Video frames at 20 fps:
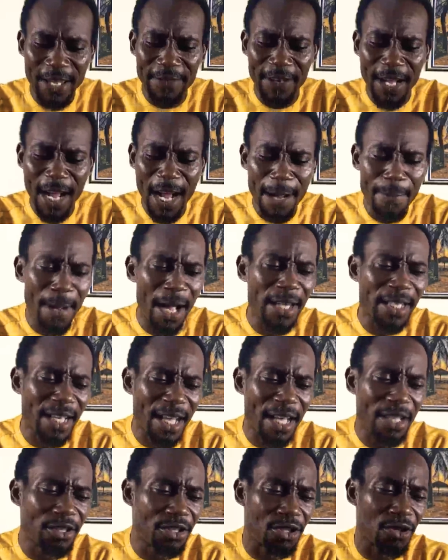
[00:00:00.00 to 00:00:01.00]
if Ahab had
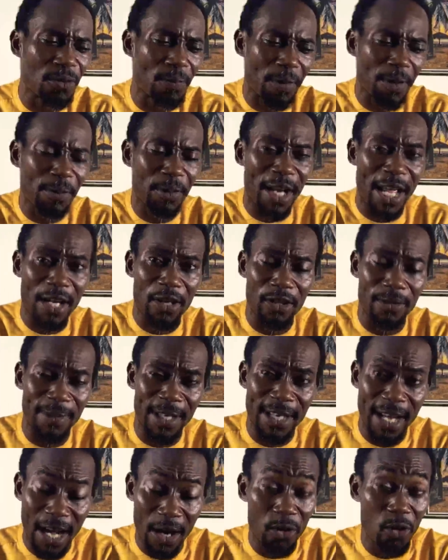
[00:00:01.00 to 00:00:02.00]
gone to people like
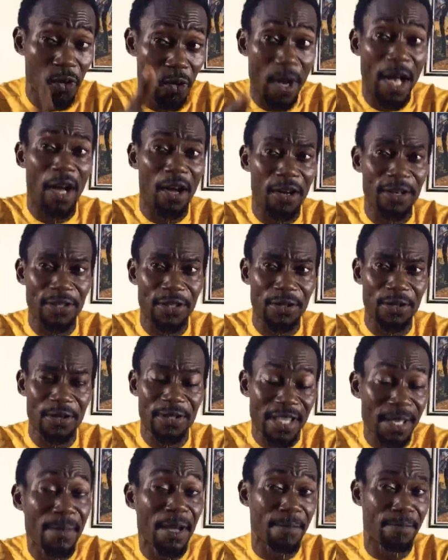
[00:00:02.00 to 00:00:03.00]
Obadiah, who were also
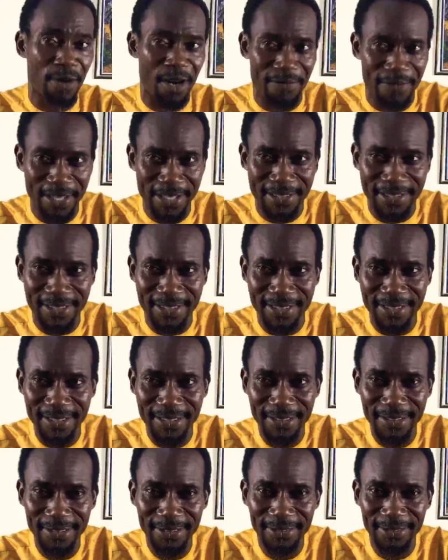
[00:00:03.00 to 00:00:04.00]
seeming prophets,
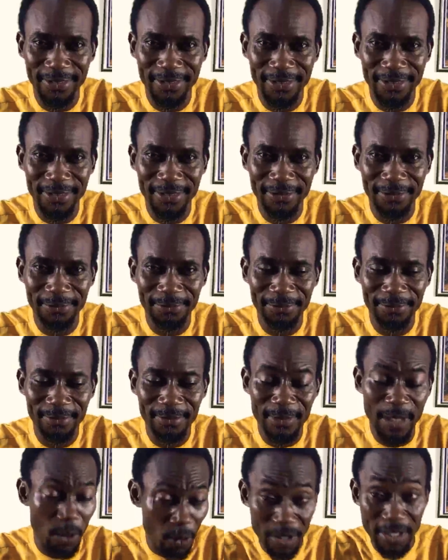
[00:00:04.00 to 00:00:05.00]

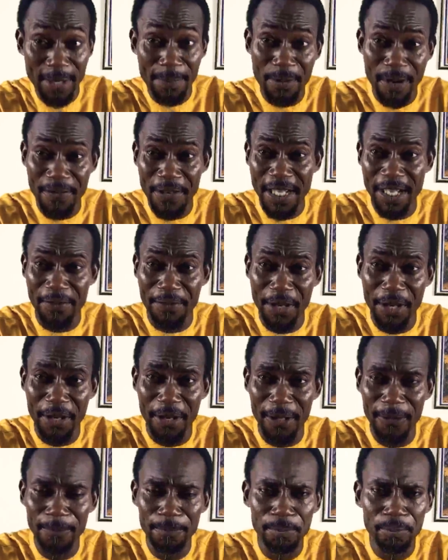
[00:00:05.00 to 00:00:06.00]
it was a prophetic figure,
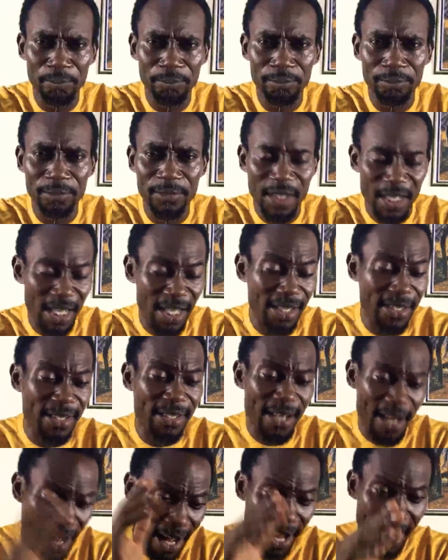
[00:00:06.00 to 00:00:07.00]
and
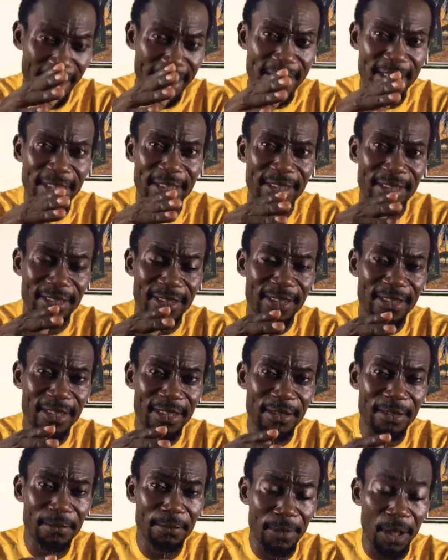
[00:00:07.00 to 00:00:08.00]
had,
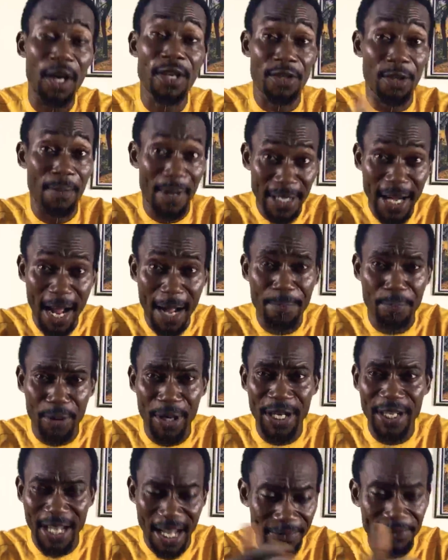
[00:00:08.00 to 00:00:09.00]
because Obadiah
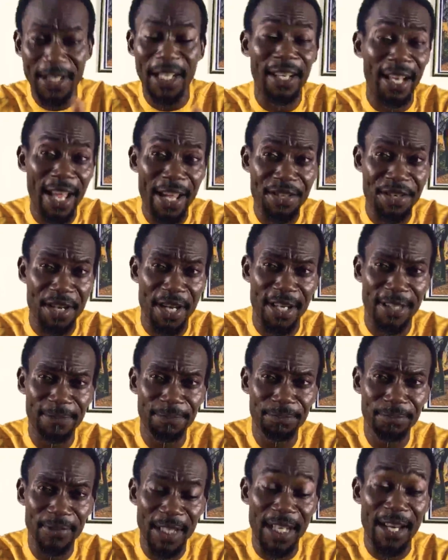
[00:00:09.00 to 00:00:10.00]
prayed after Elijah
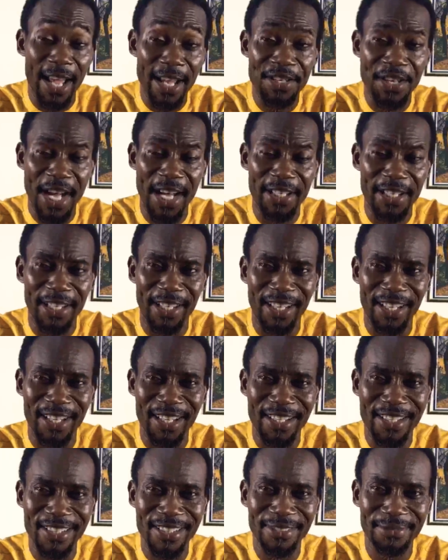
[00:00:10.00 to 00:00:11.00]
had
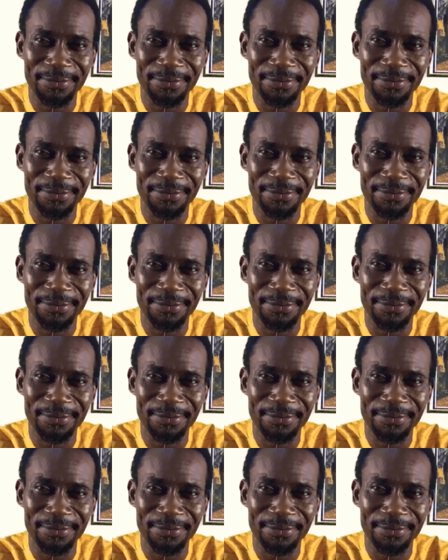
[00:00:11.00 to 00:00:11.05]
declared.